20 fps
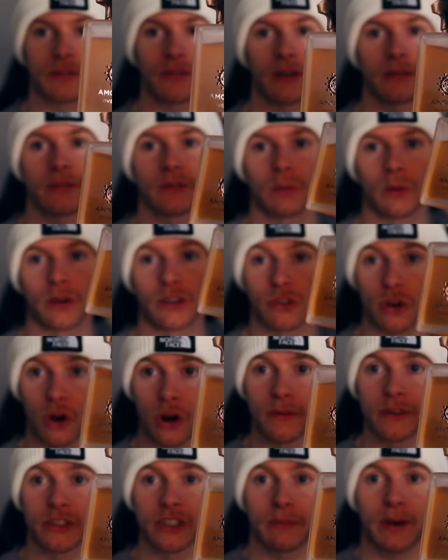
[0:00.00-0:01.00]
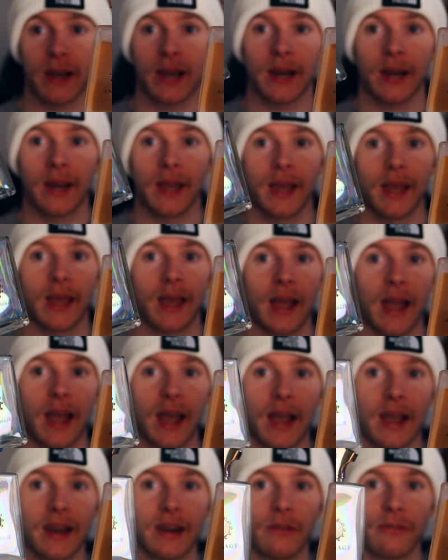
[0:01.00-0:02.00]
five spot is Overture Man
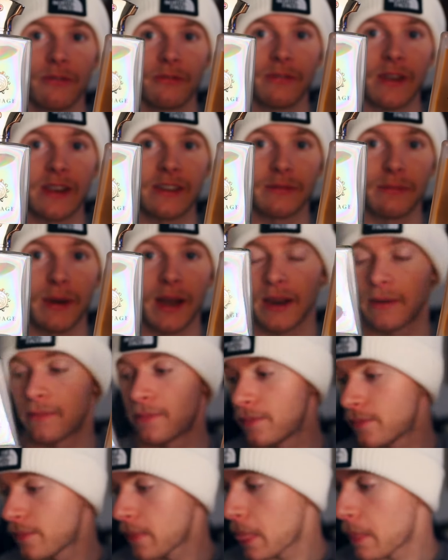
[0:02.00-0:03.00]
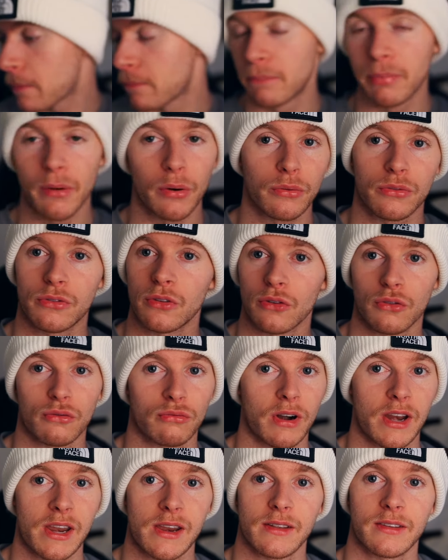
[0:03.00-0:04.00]
and Fate Man. Both
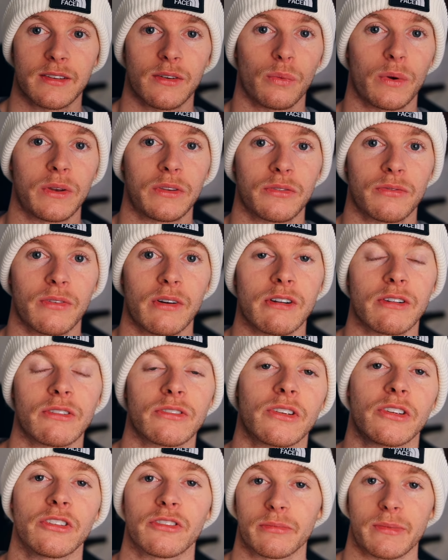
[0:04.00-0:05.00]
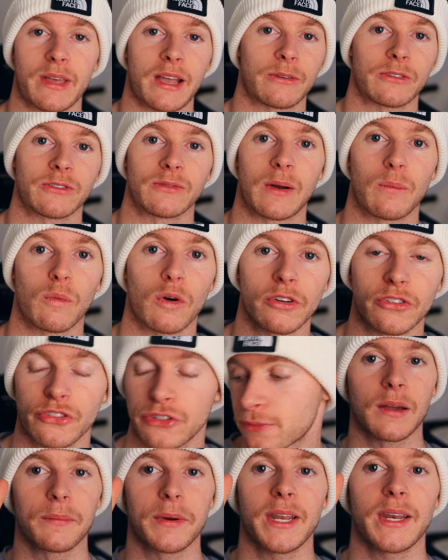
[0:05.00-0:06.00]
great winter fragrances from the House of
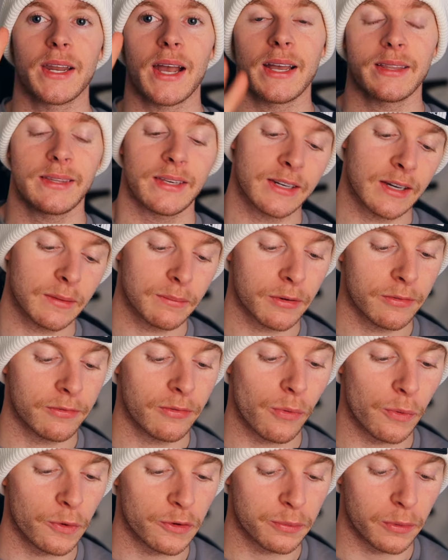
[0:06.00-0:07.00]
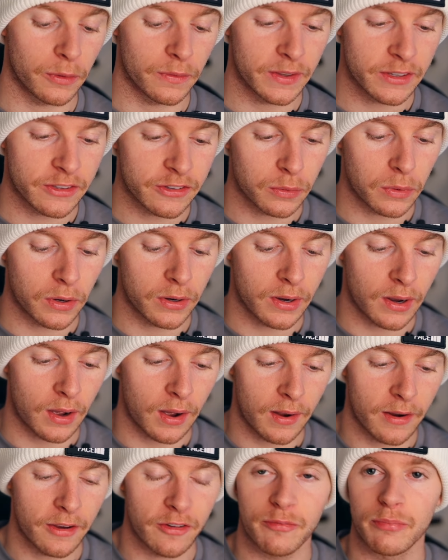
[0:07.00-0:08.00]
Amouage. Coming in at the number four spot, this one
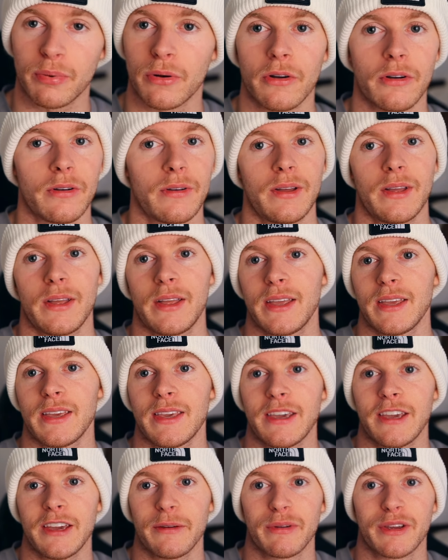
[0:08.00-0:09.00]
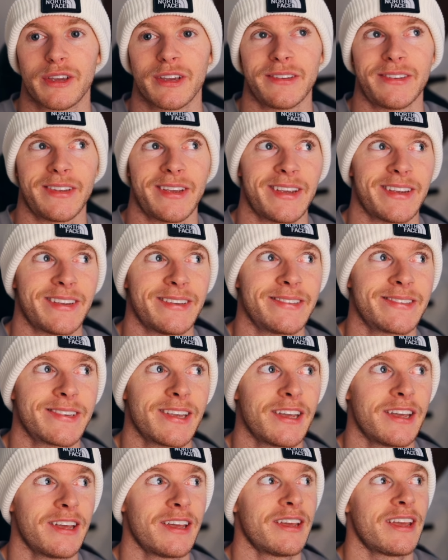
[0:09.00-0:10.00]
I have put here because it is
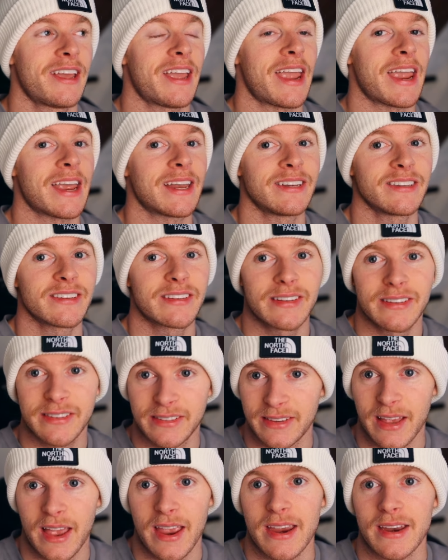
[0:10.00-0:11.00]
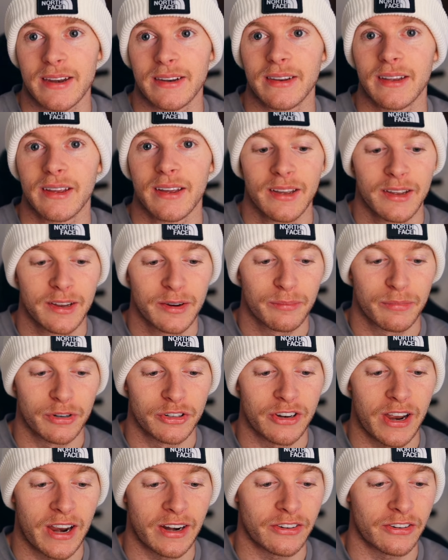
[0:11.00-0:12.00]
insane
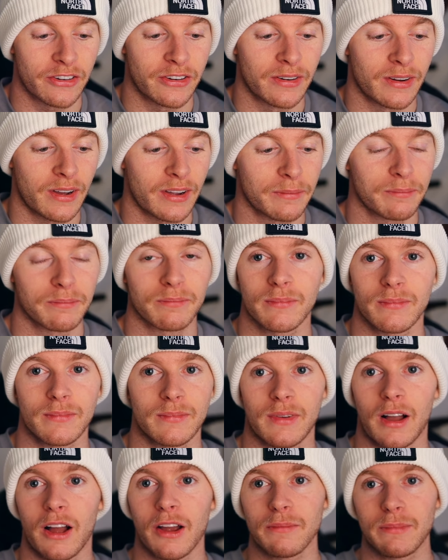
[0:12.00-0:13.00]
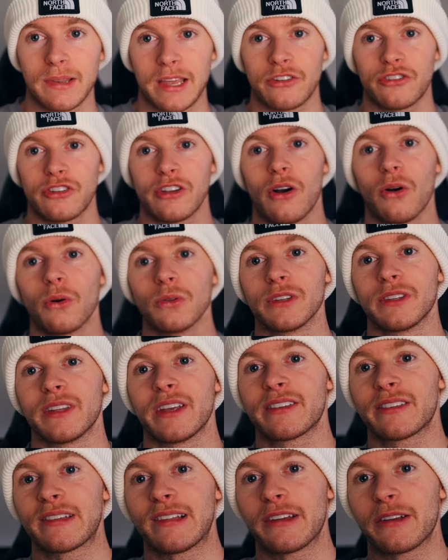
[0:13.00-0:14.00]
projection. I'm I'm literally holding
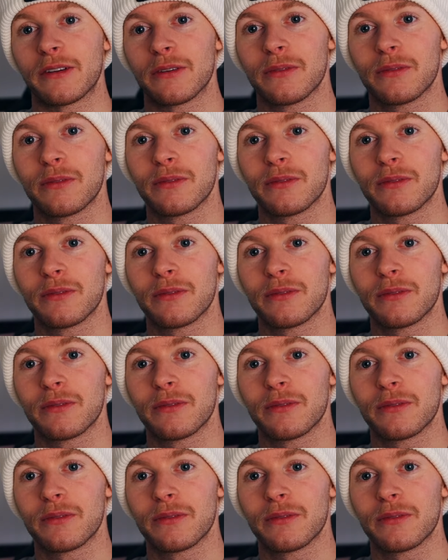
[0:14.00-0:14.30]
this like